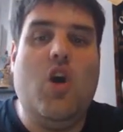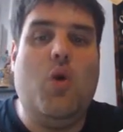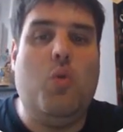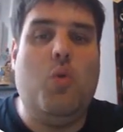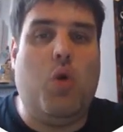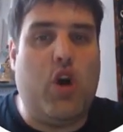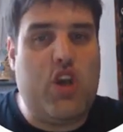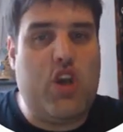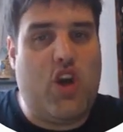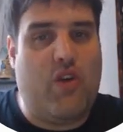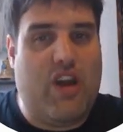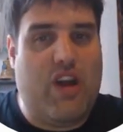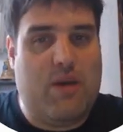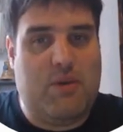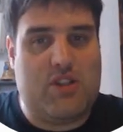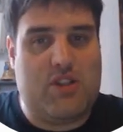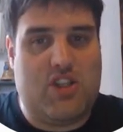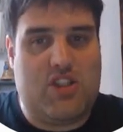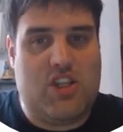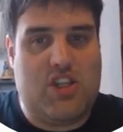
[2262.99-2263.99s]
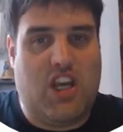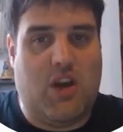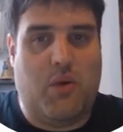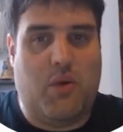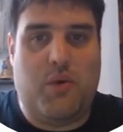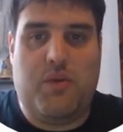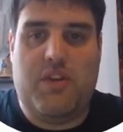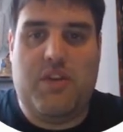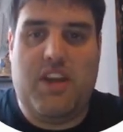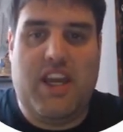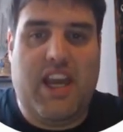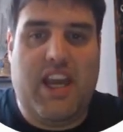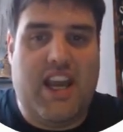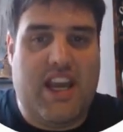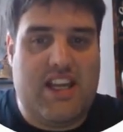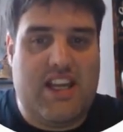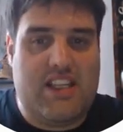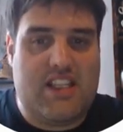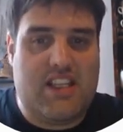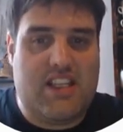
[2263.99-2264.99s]
what you're able to do
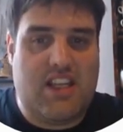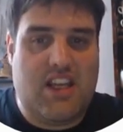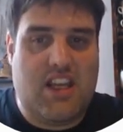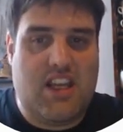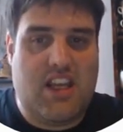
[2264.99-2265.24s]
is